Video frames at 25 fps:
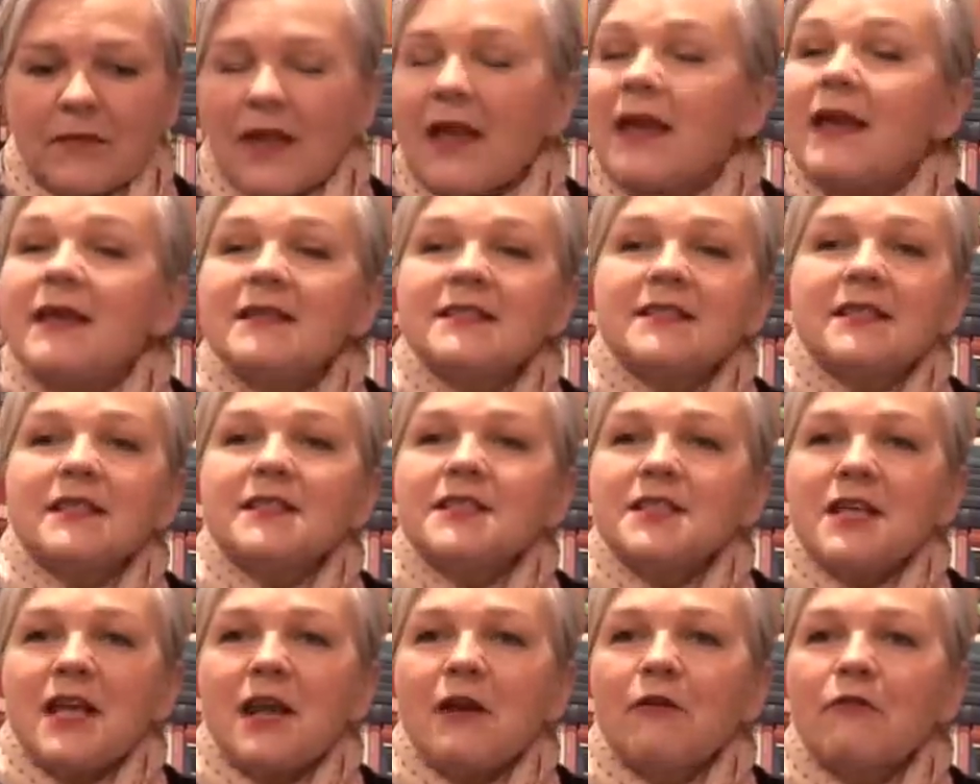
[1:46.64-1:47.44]

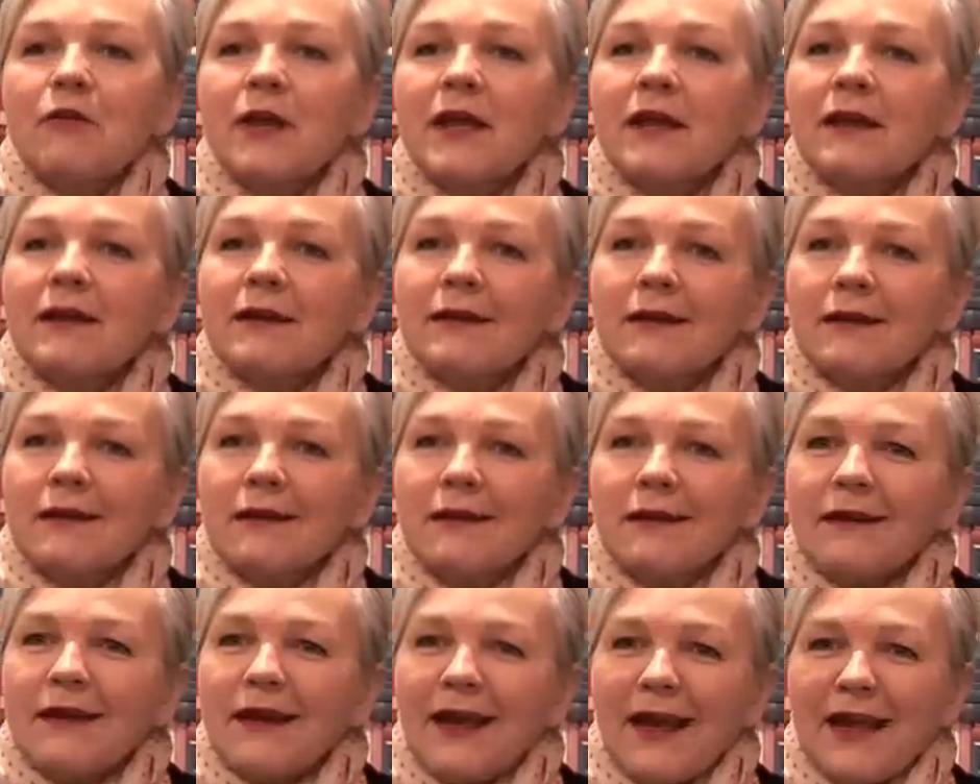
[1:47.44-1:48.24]
esoteric
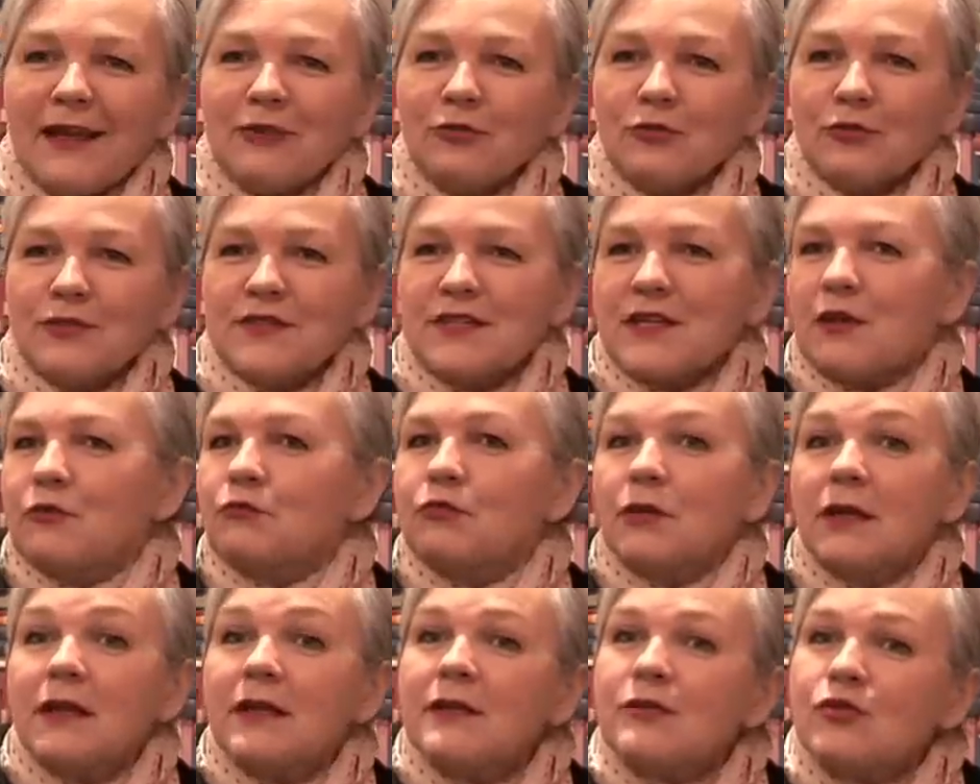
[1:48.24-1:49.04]
and also
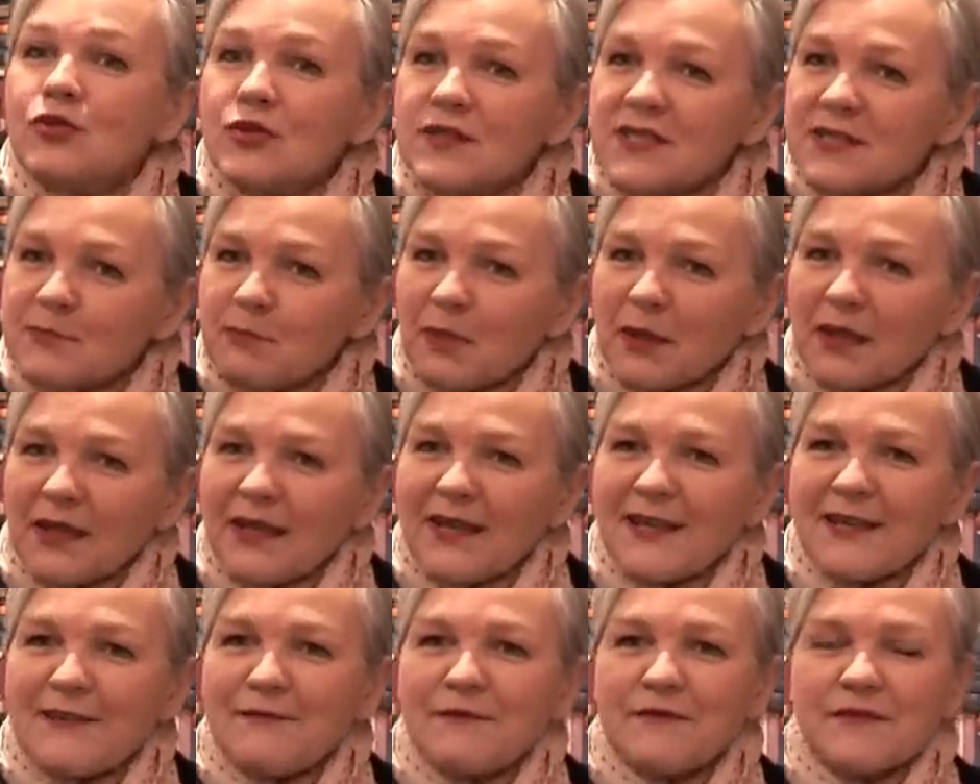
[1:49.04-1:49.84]
religious
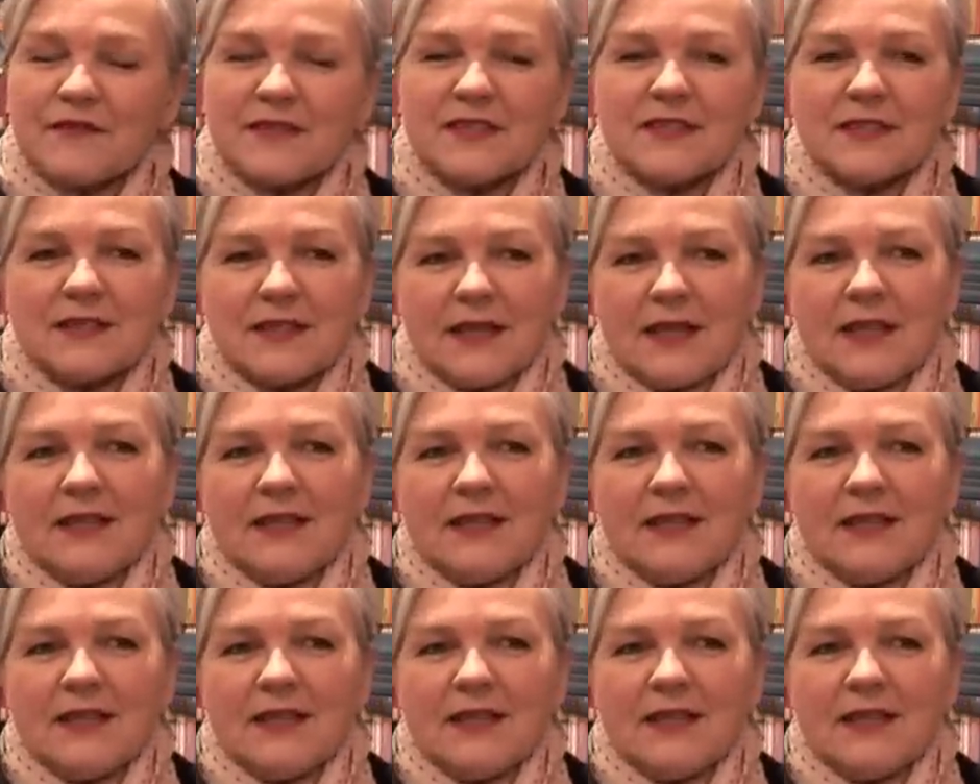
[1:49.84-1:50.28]
beliefs.